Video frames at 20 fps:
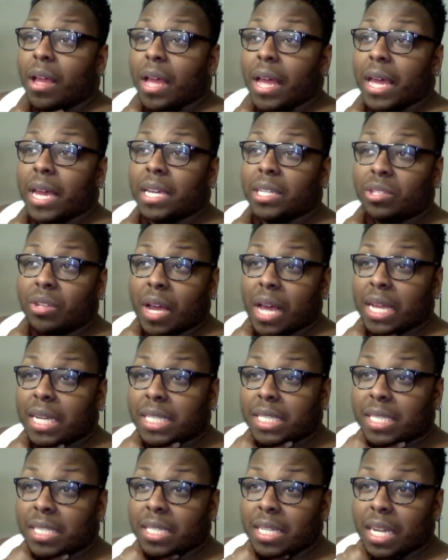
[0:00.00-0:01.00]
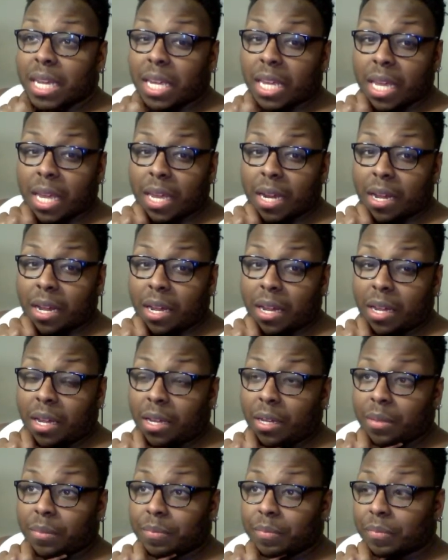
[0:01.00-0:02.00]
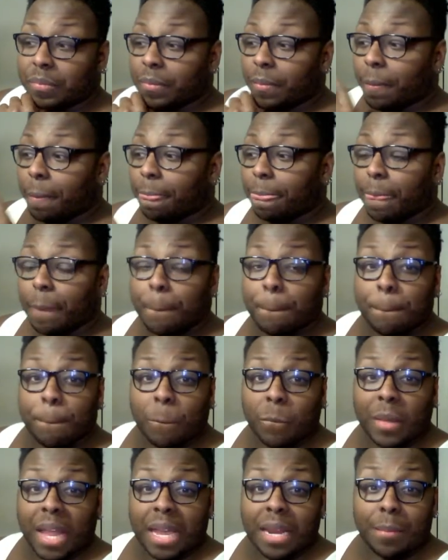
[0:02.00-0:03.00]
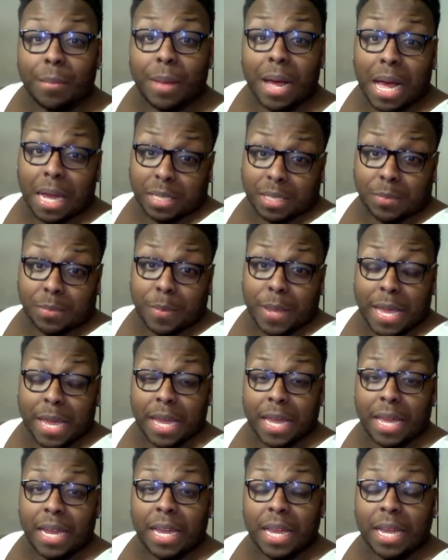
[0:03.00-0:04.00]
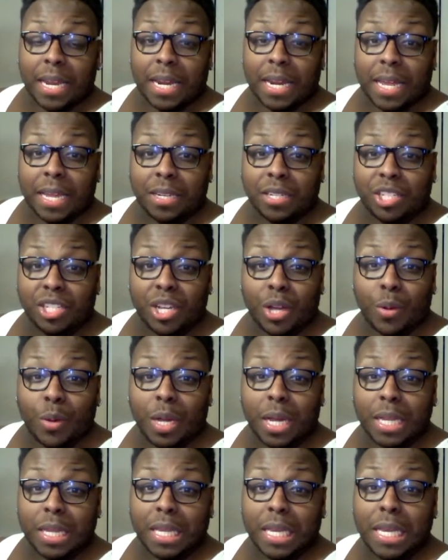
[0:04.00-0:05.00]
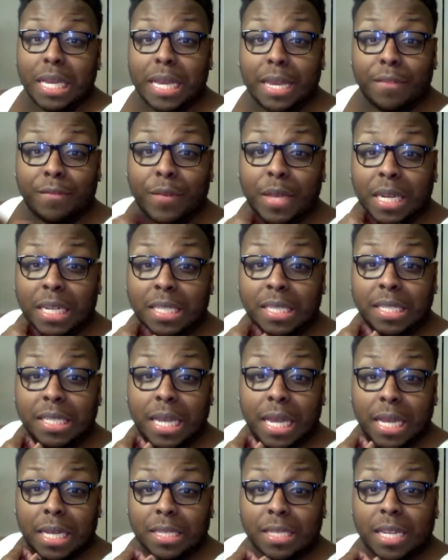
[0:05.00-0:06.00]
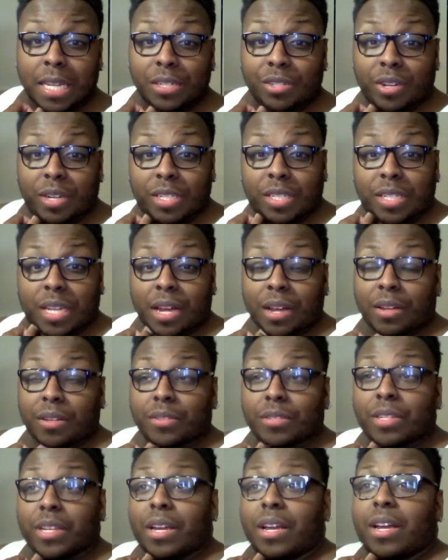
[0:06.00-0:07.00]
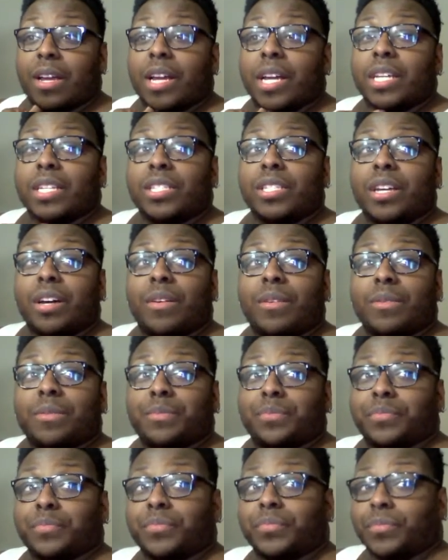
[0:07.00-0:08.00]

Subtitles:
and he tried to sneak in Amada's bed and show her that he invented sex like Trey Songz. So